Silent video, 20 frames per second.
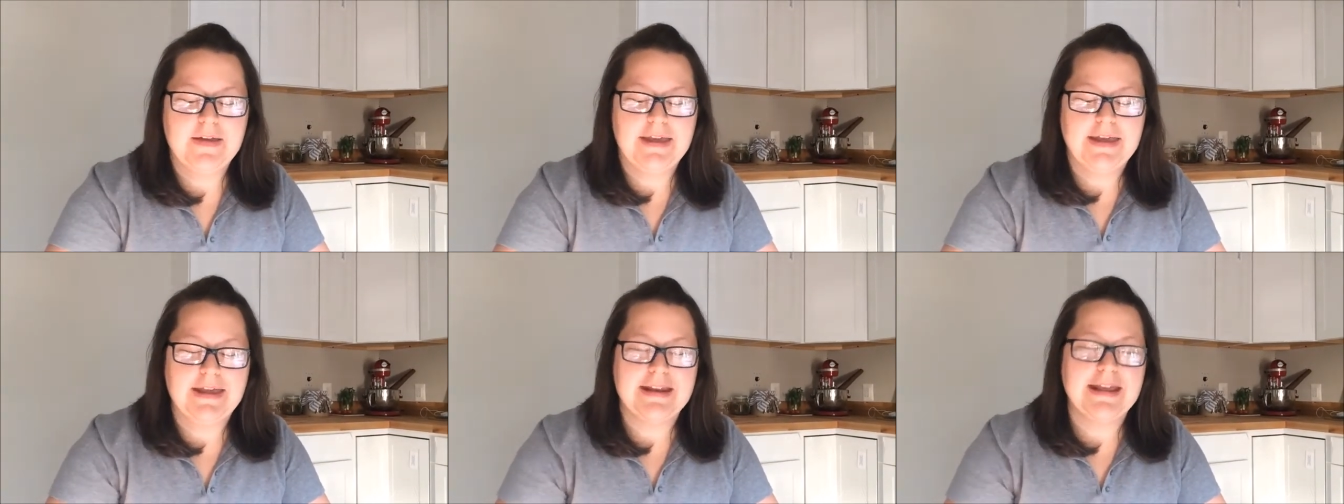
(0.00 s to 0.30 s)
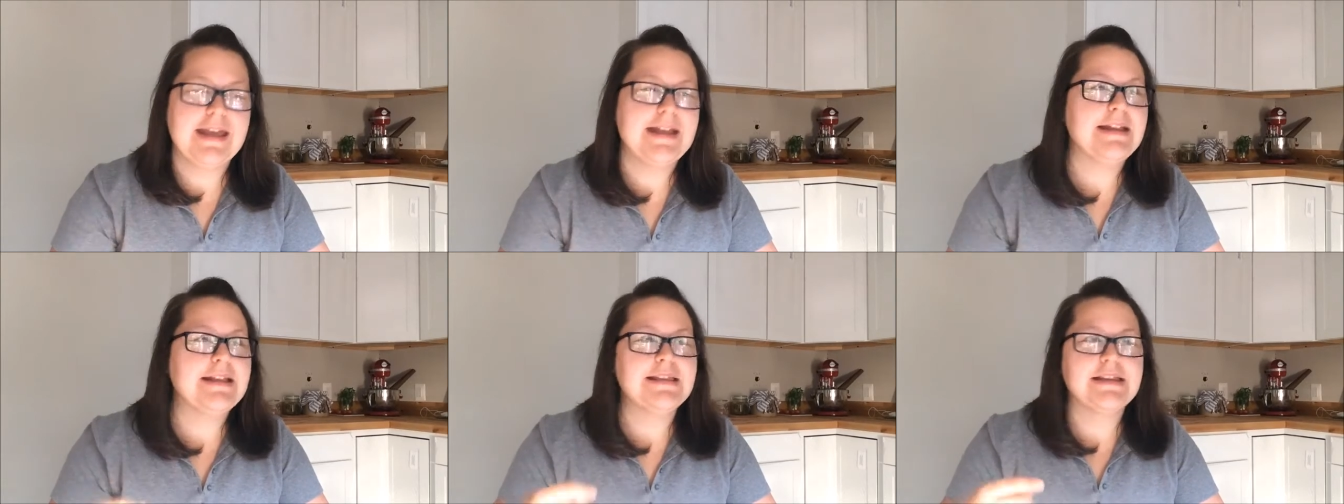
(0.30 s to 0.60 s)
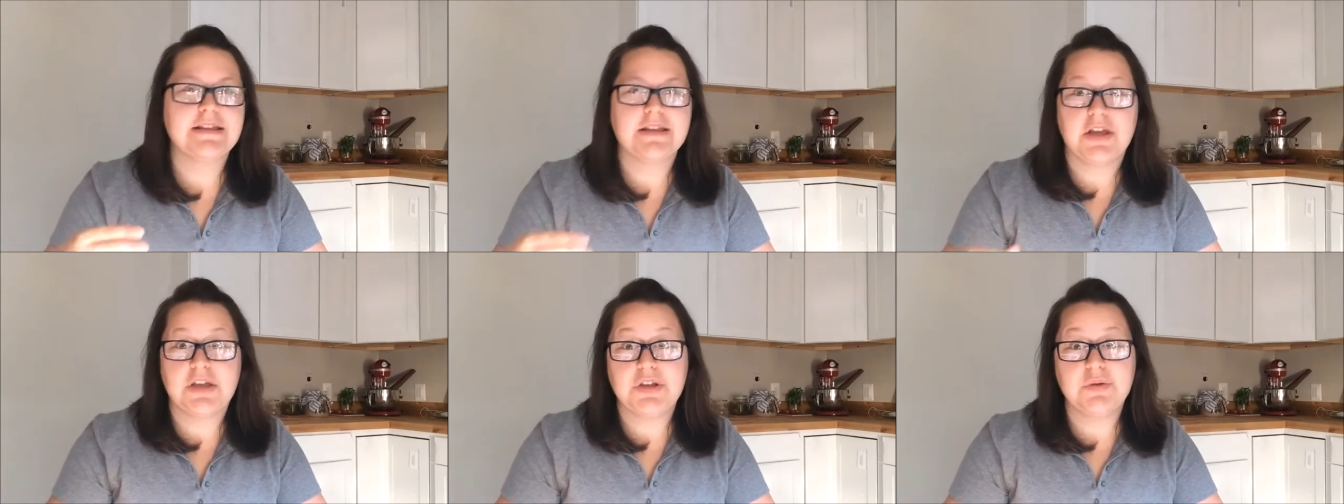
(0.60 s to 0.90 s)
and
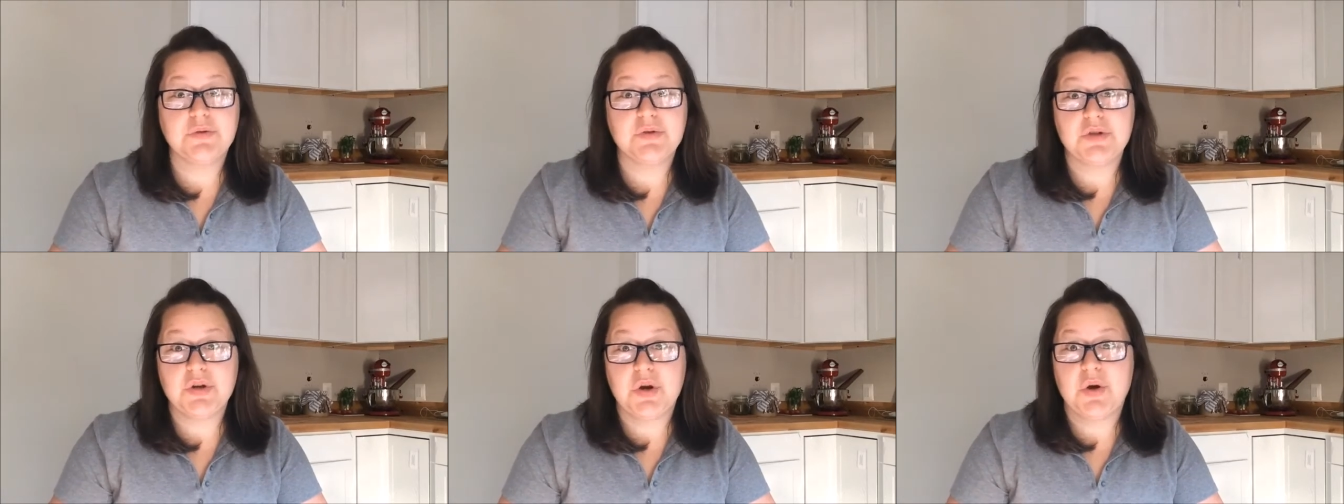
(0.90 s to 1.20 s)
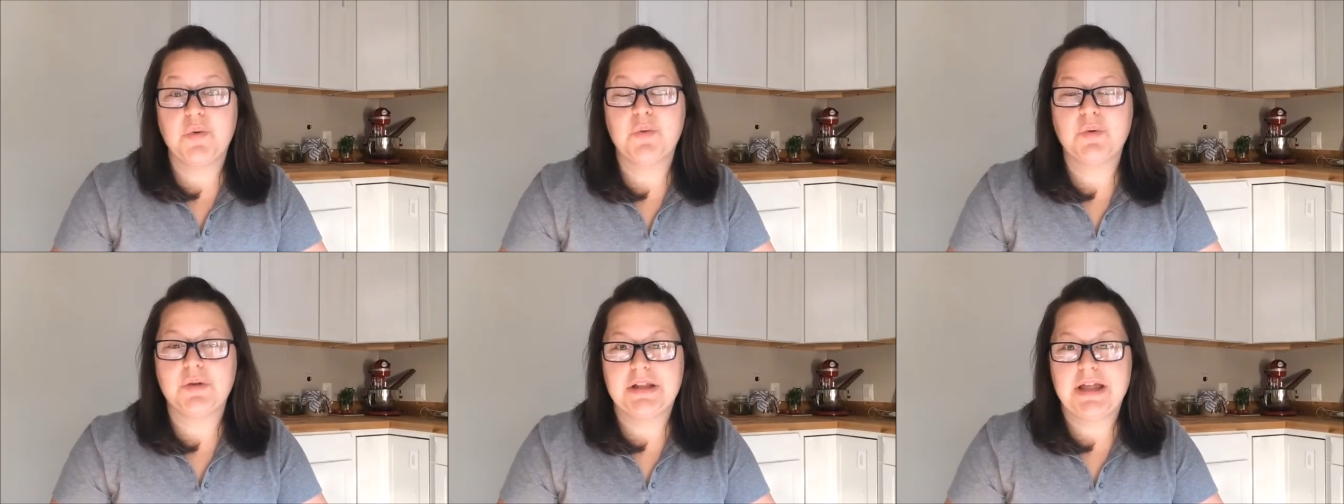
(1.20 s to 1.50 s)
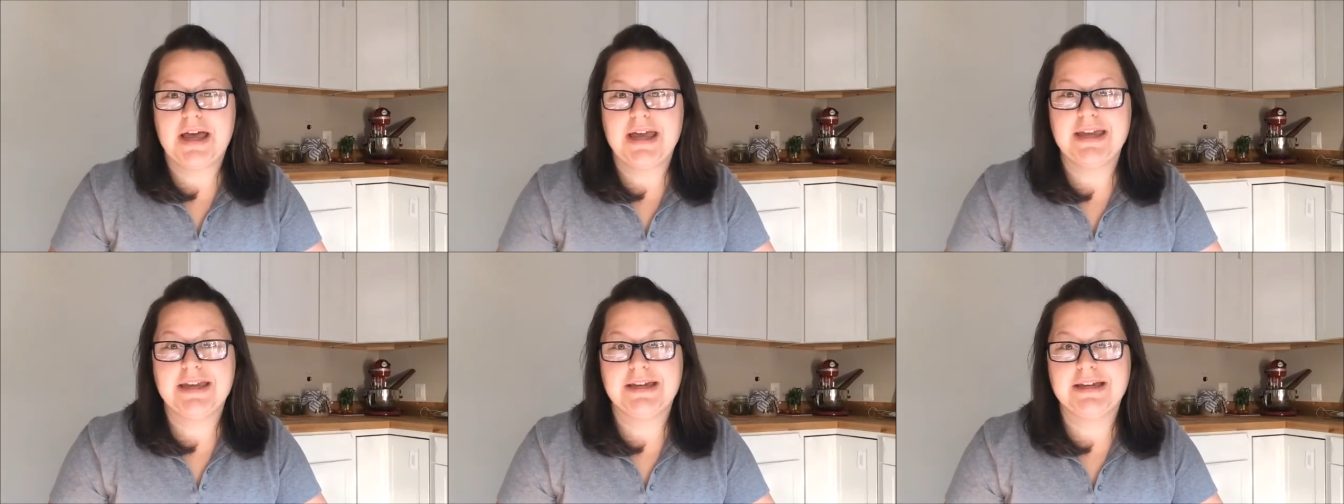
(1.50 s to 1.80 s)
anything that you don't
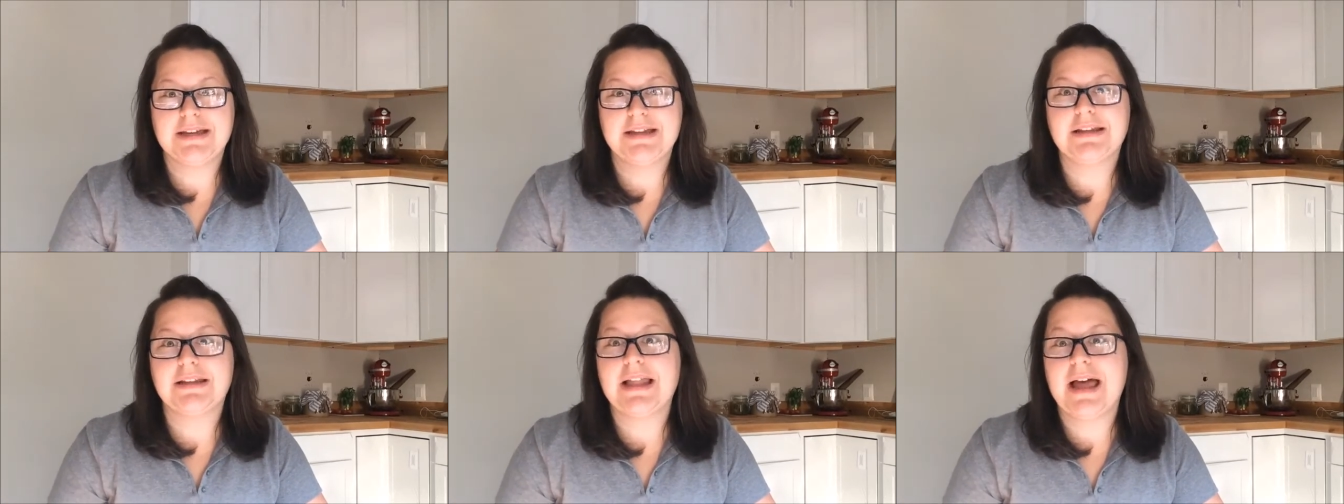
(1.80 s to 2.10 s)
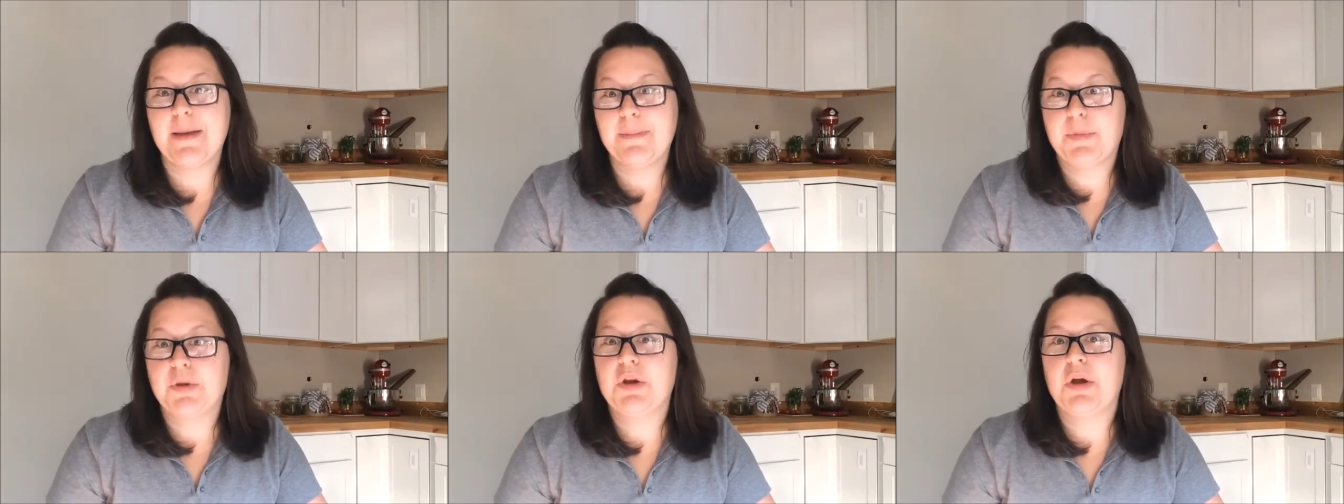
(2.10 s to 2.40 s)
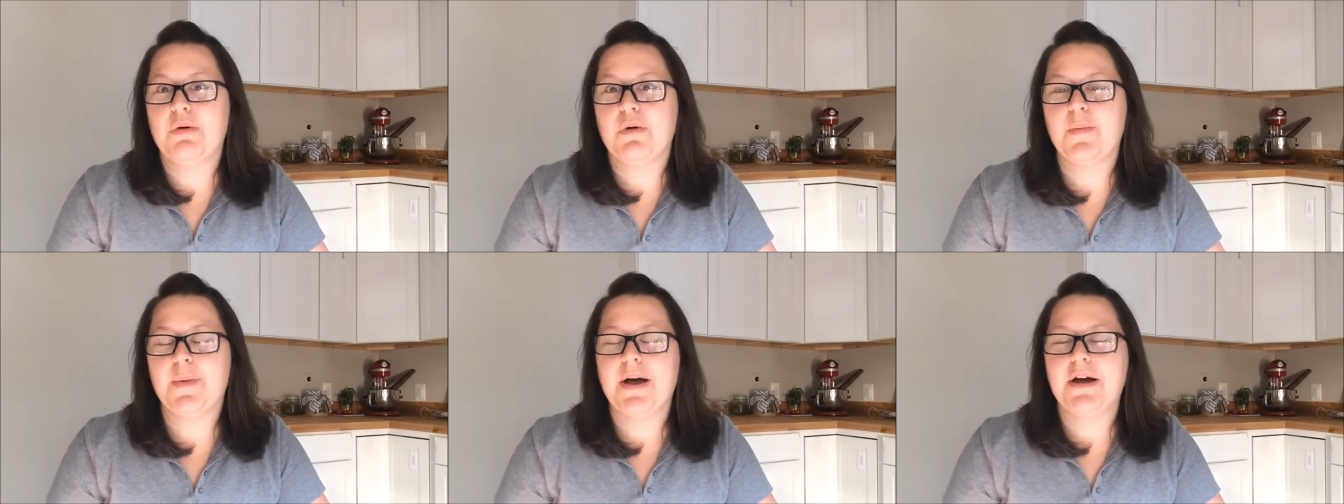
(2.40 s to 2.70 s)
like, let me
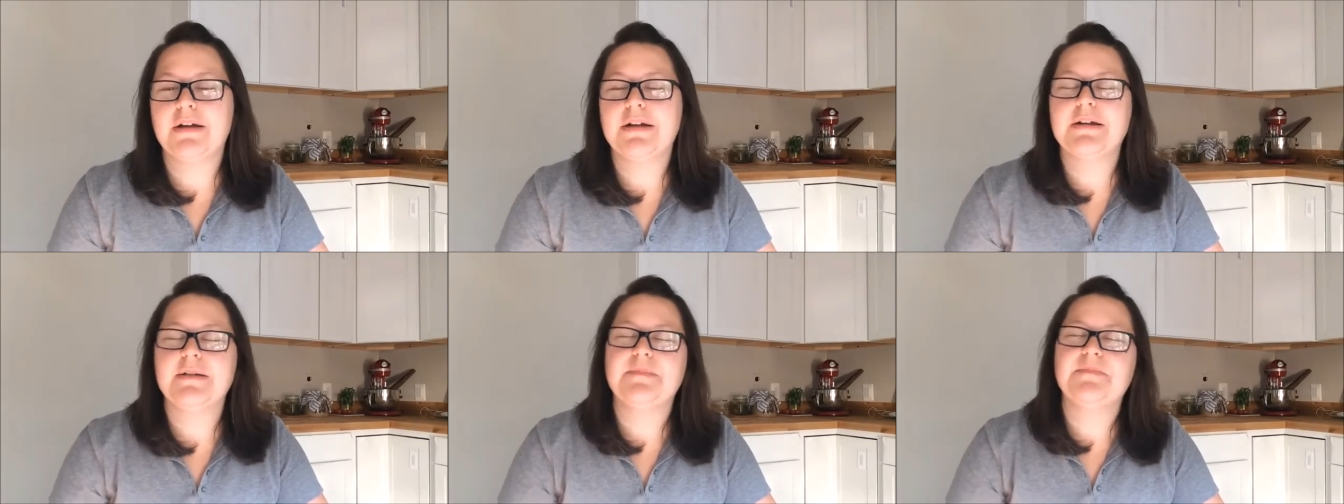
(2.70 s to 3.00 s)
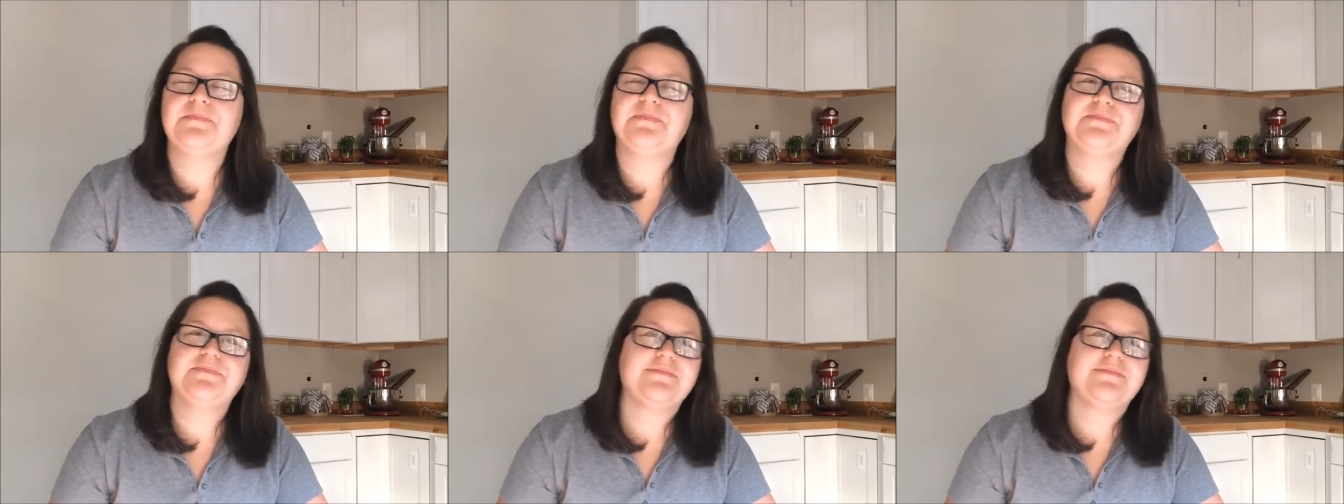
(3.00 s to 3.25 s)
know about it.